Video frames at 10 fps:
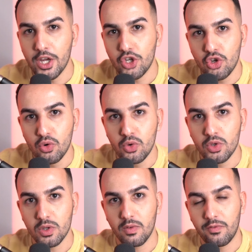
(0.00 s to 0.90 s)

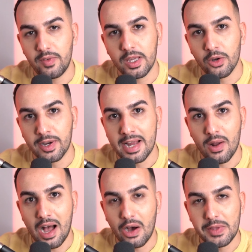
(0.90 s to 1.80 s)
issues figuring
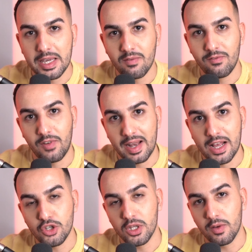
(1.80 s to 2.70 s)
out how they can
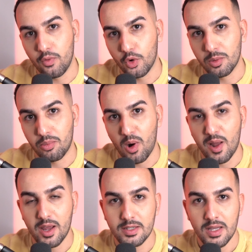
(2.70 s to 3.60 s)
financially afford the
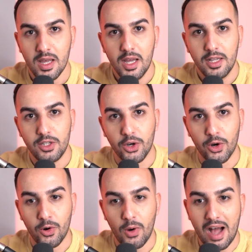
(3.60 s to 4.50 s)
product,
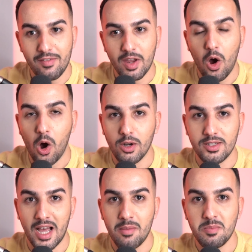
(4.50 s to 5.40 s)
they're having a
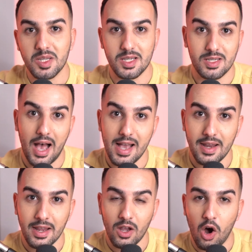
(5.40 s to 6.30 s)
hard time
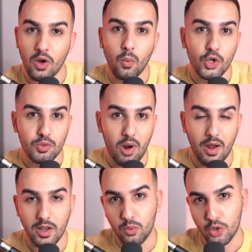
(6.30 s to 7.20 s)
deciding on which
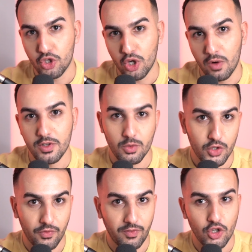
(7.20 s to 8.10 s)
product, which service,
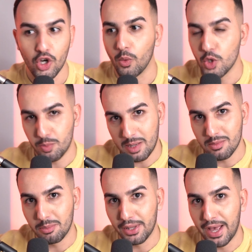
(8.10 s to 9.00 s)
which feature, which
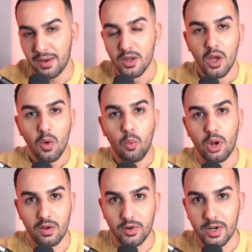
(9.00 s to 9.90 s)
payment plan,
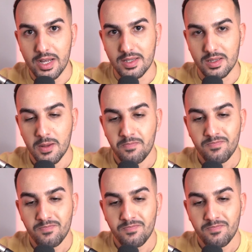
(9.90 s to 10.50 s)
whatever it is.